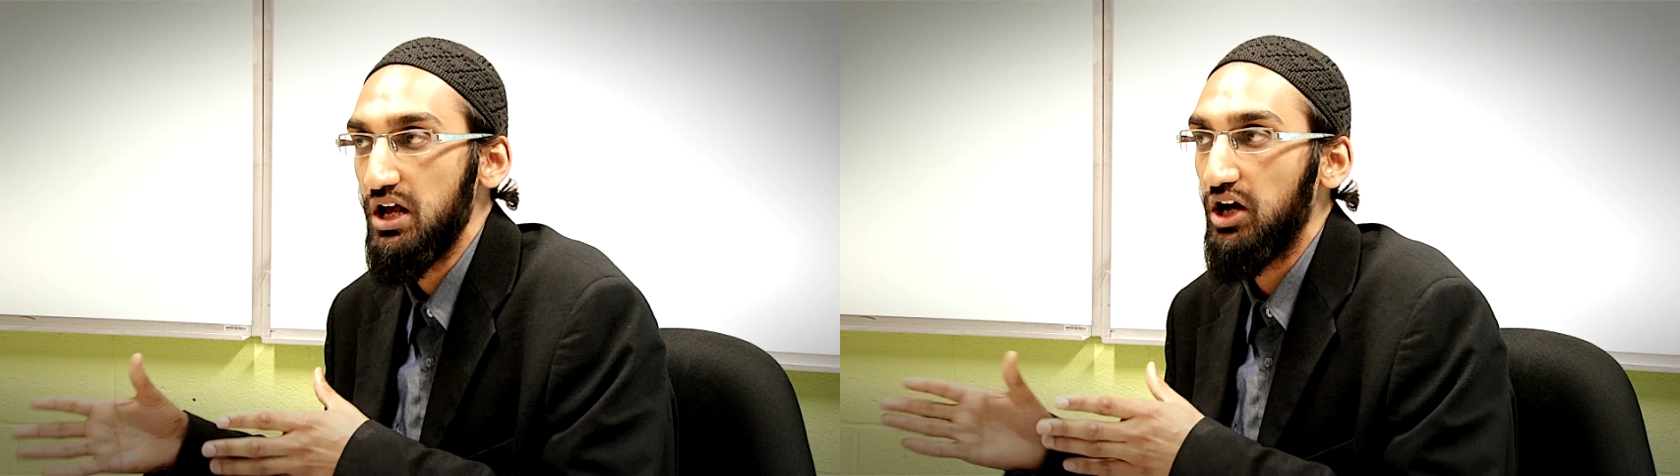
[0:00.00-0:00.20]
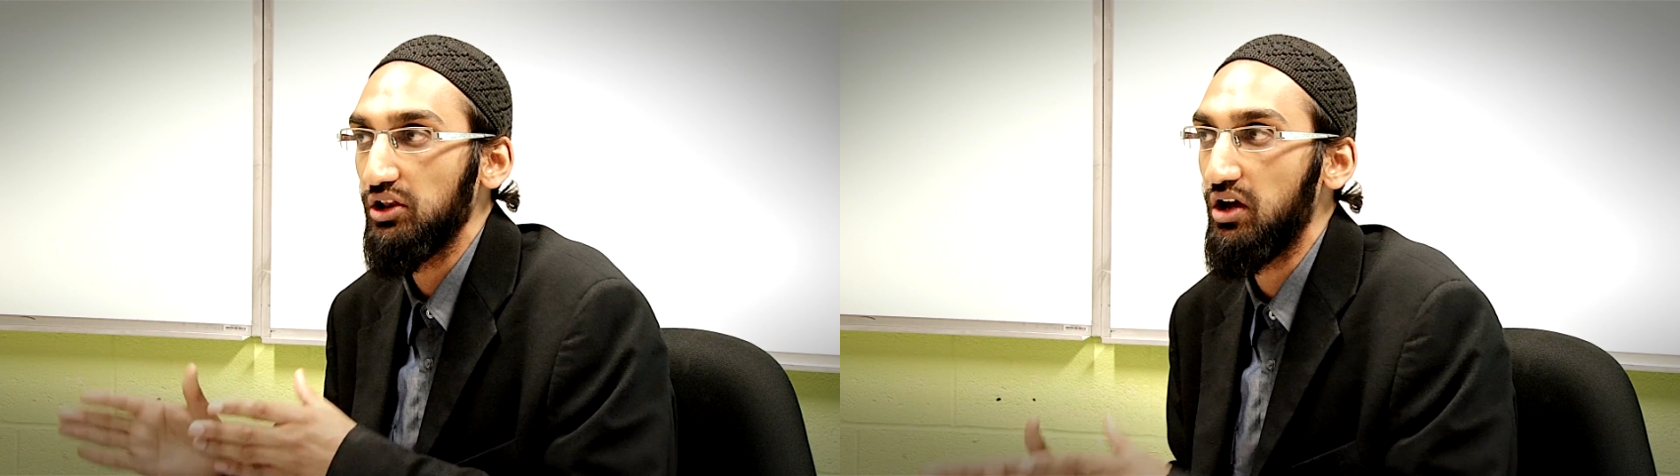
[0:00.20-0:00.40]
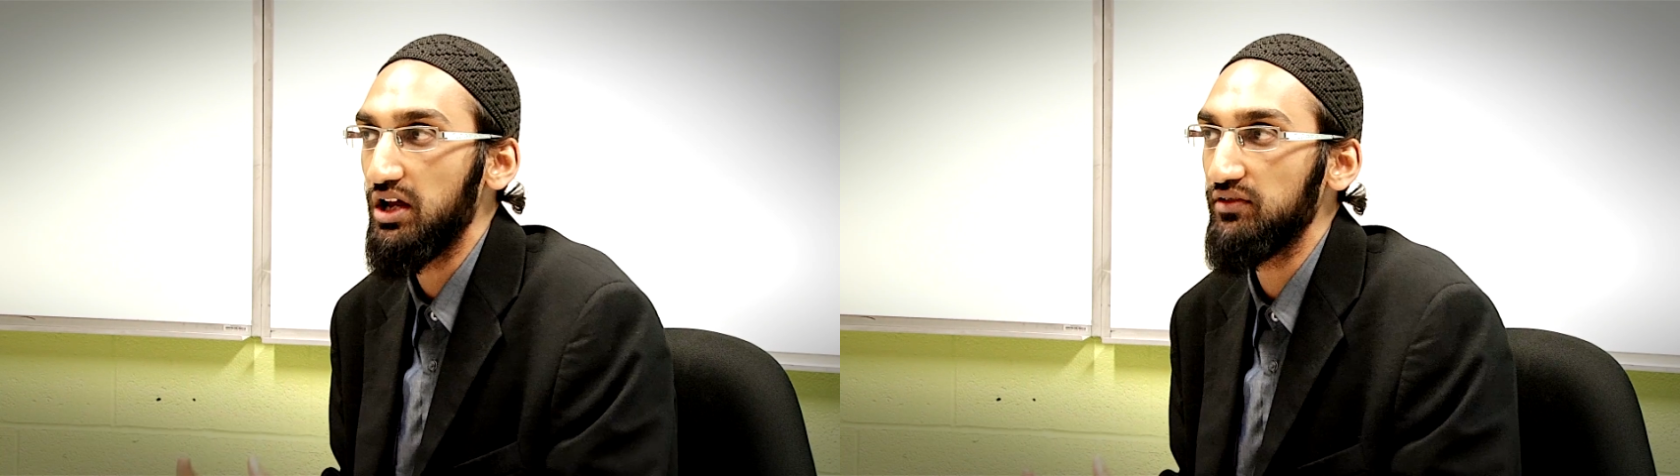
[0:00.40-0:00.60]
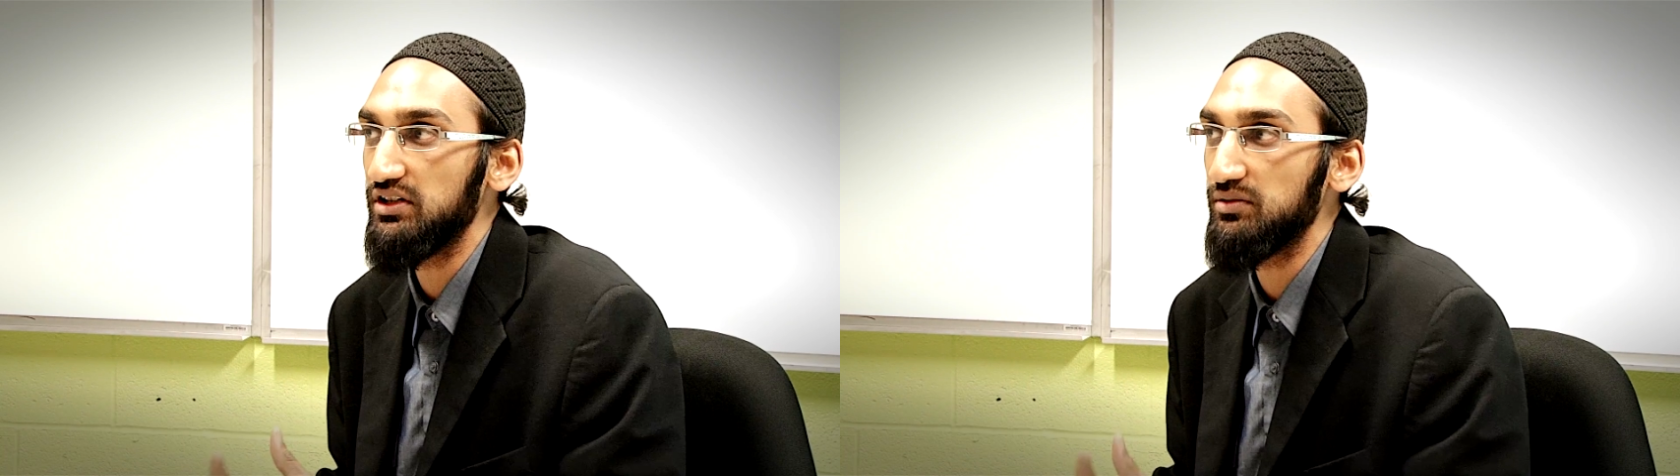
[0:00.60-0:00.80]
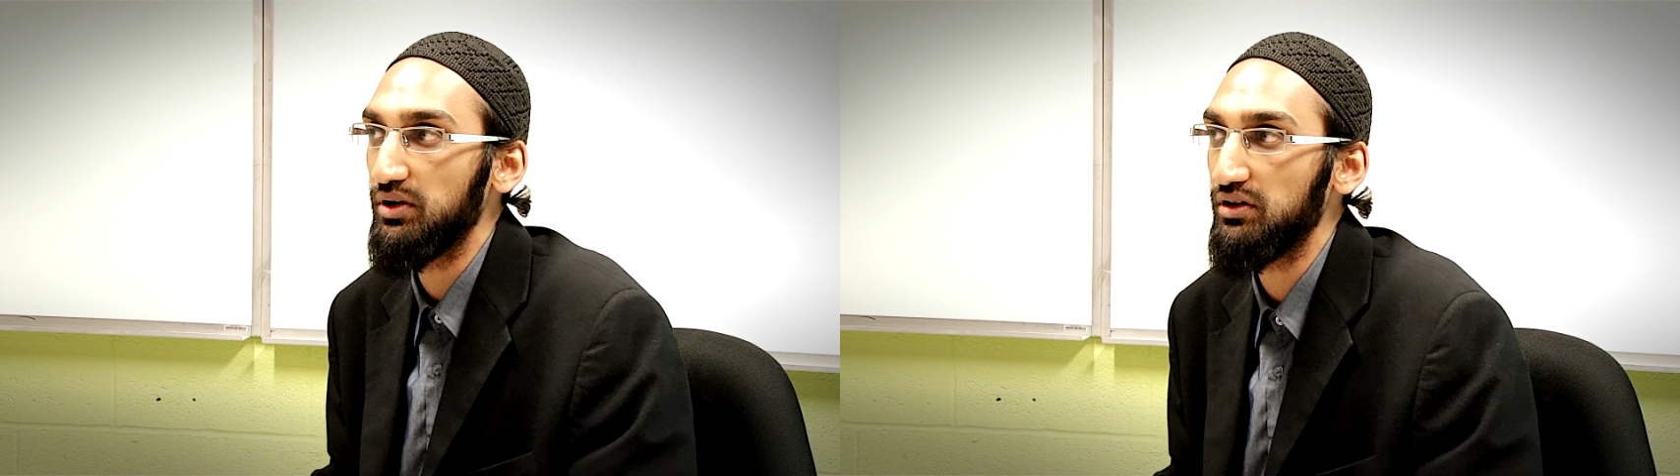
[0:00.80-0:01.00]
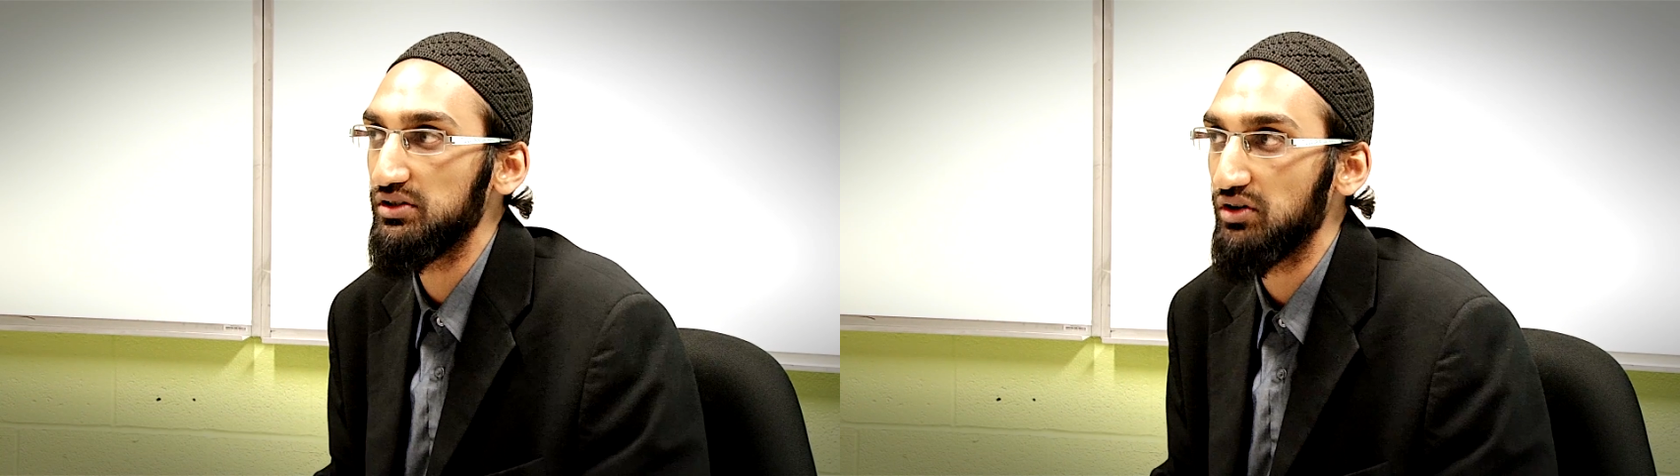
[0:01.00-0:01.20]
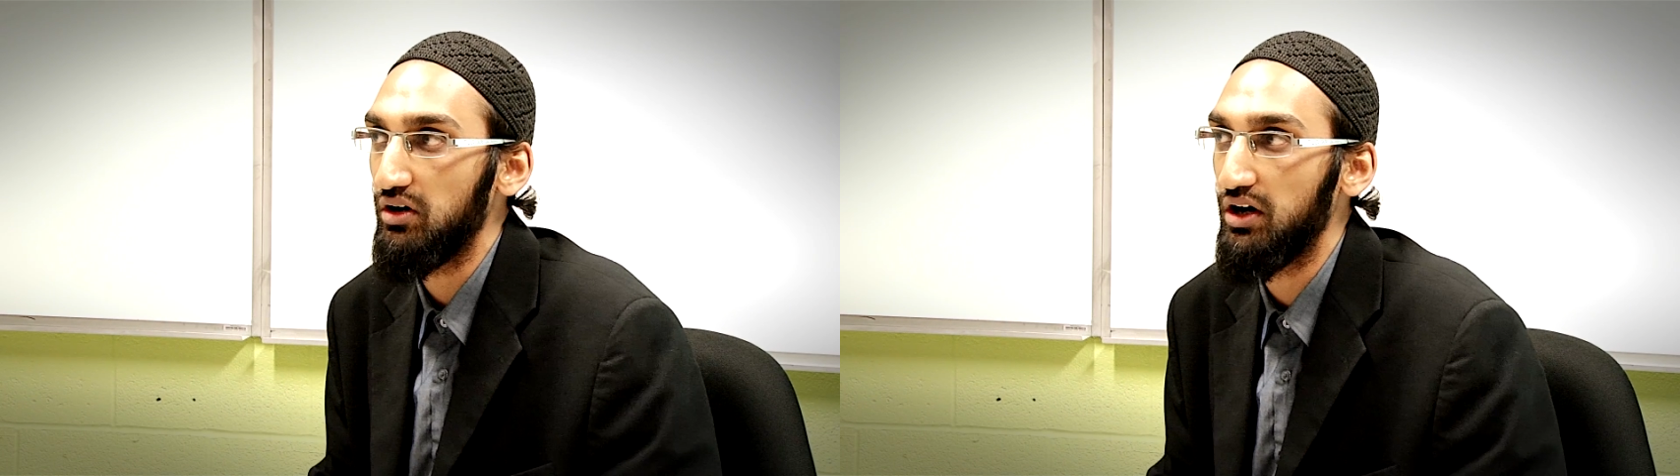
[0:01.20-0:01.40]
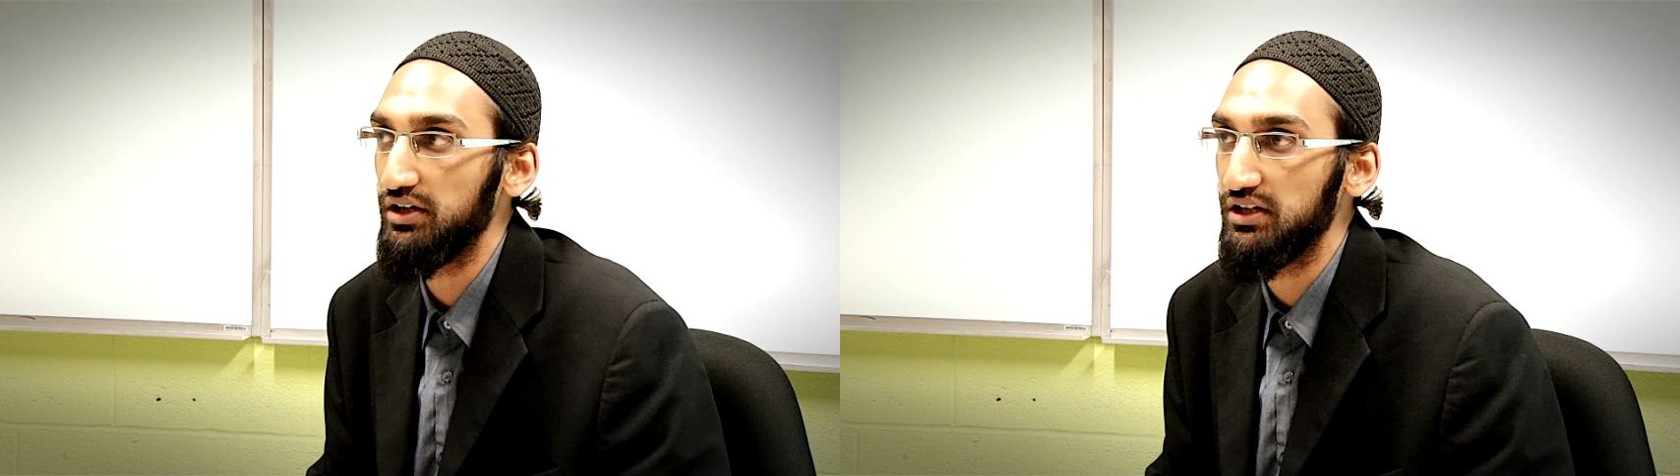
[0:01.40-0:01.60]
a lot of it depends
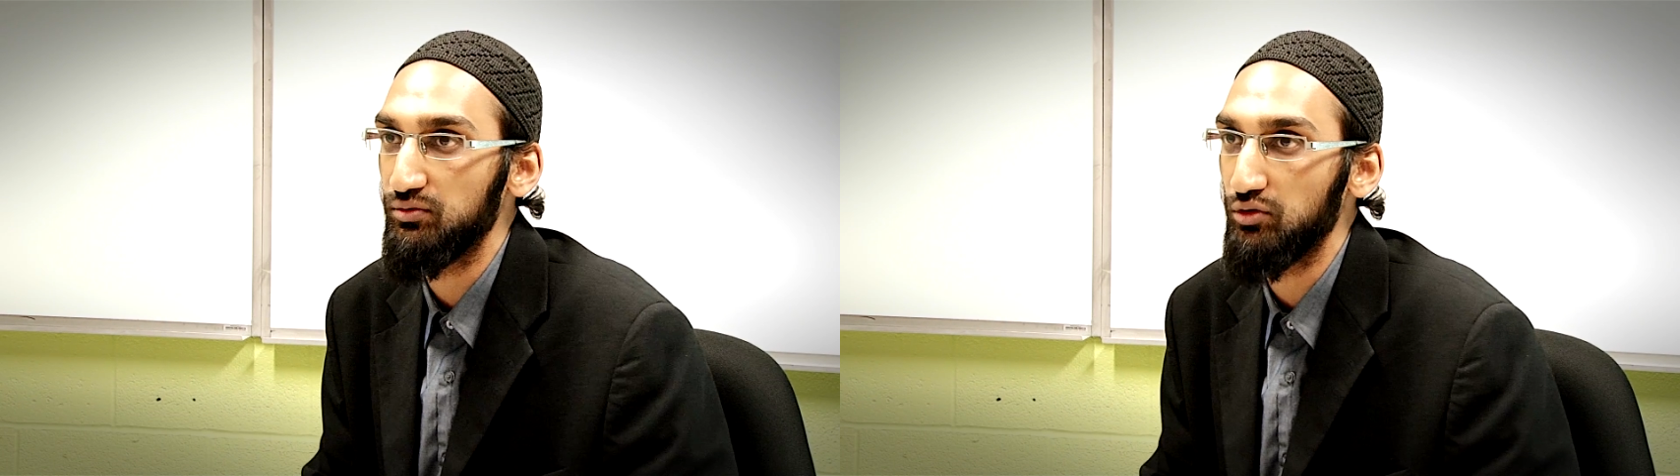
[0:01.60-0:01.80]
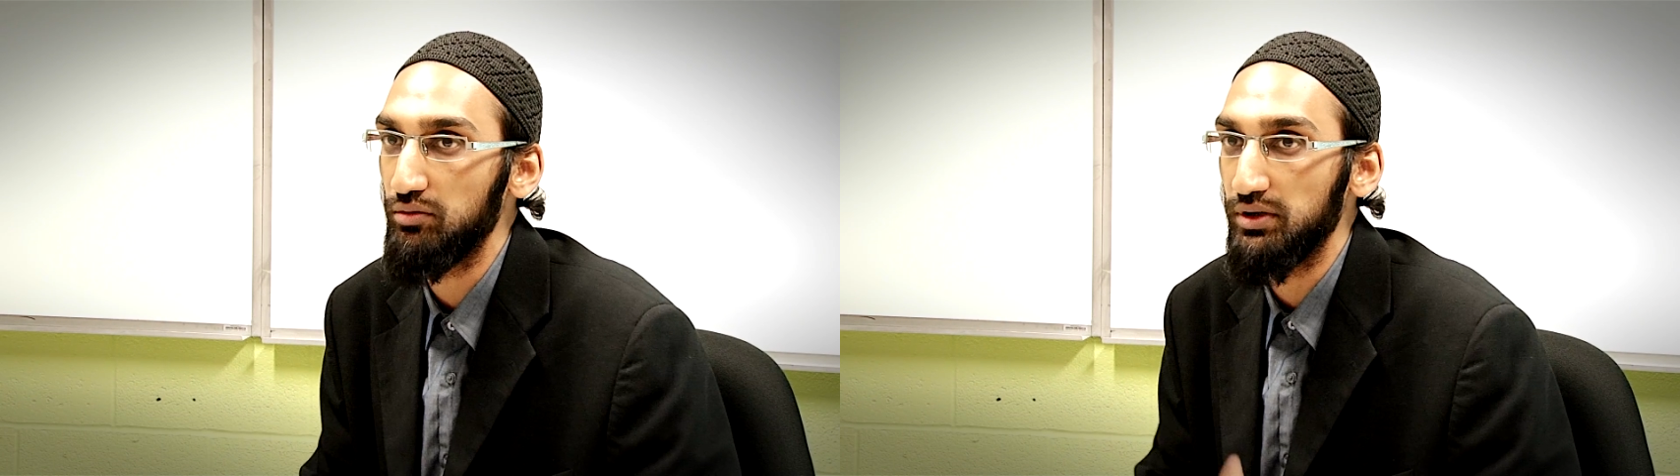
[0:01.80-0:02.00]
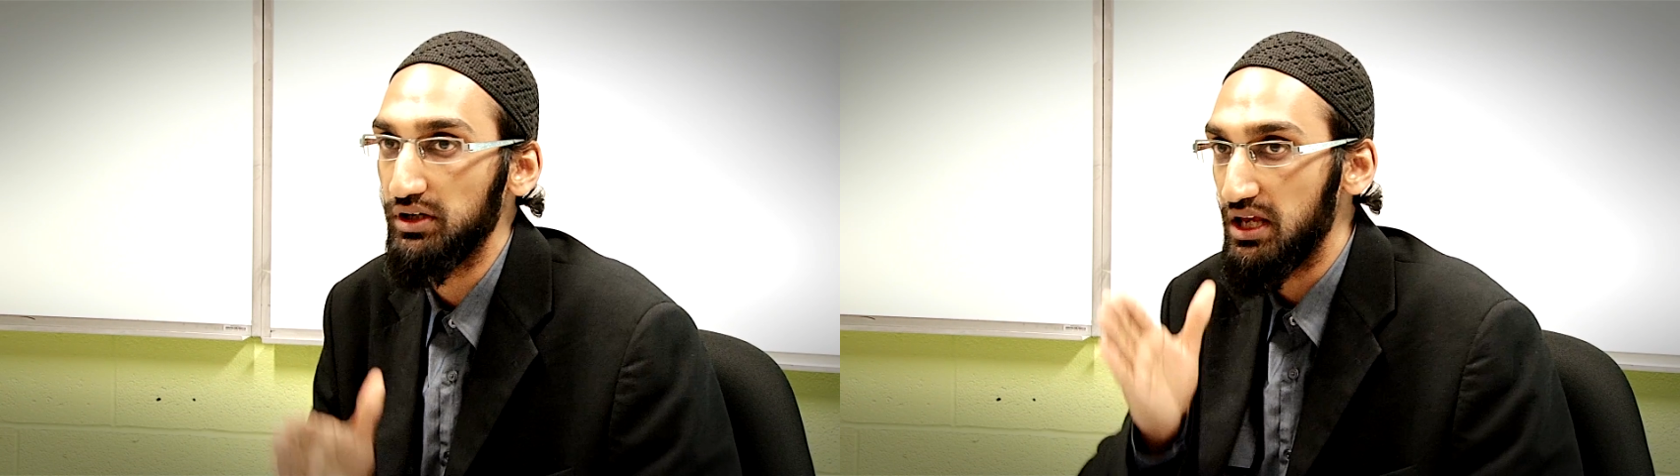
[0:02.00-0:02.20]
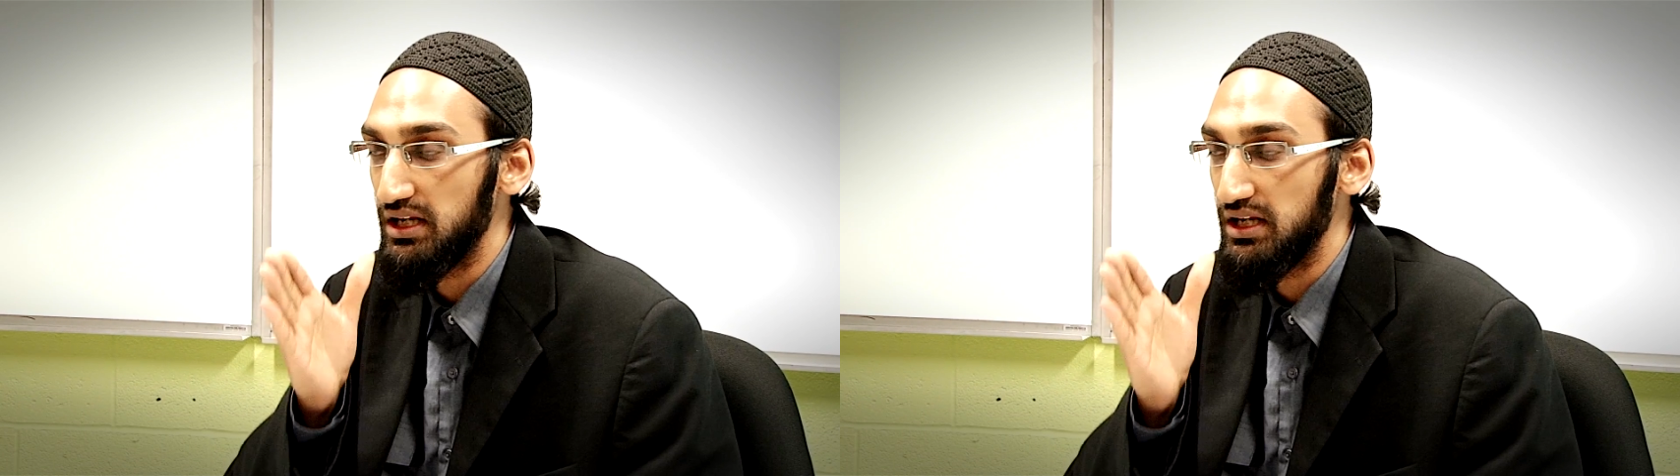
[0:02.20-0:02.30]
on enrollment.